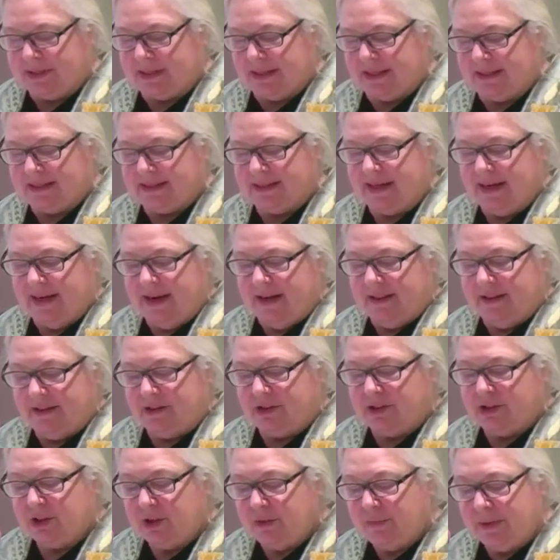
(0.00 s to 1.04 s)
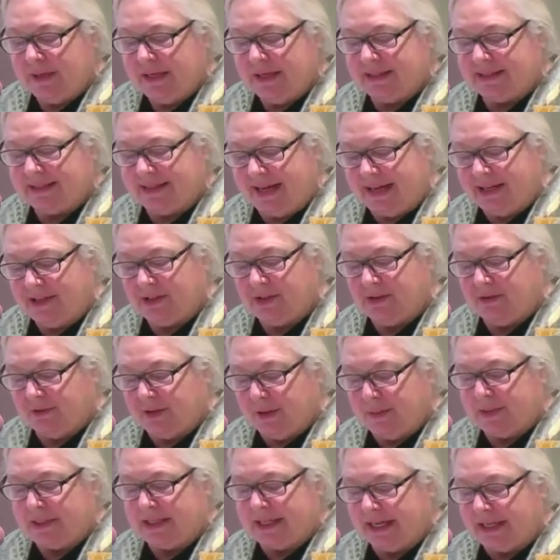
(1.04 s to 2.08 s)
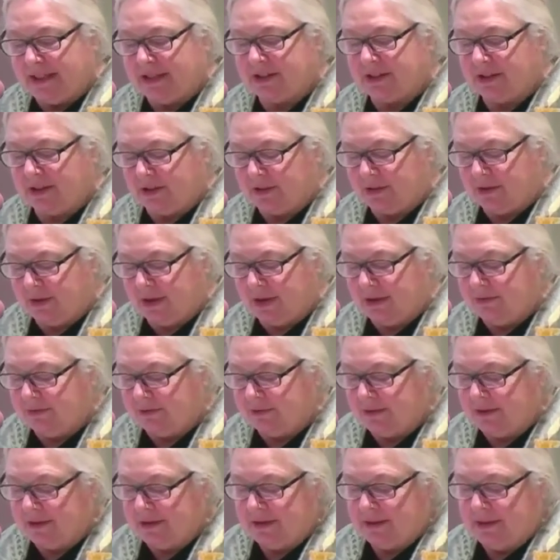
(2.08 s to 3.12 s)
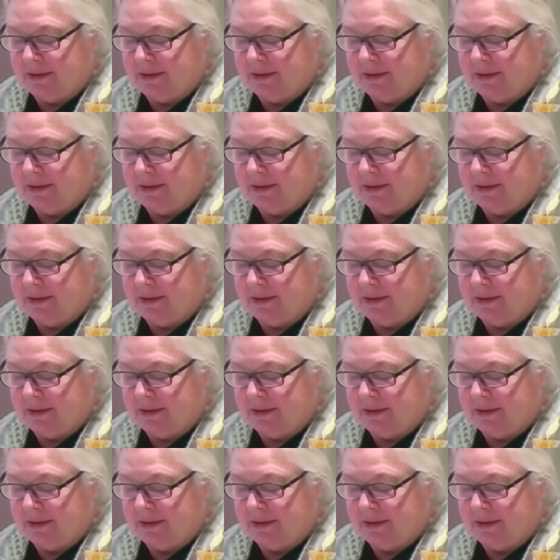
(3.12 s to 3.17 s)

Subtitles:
says, there should be a statute of limitation on grief,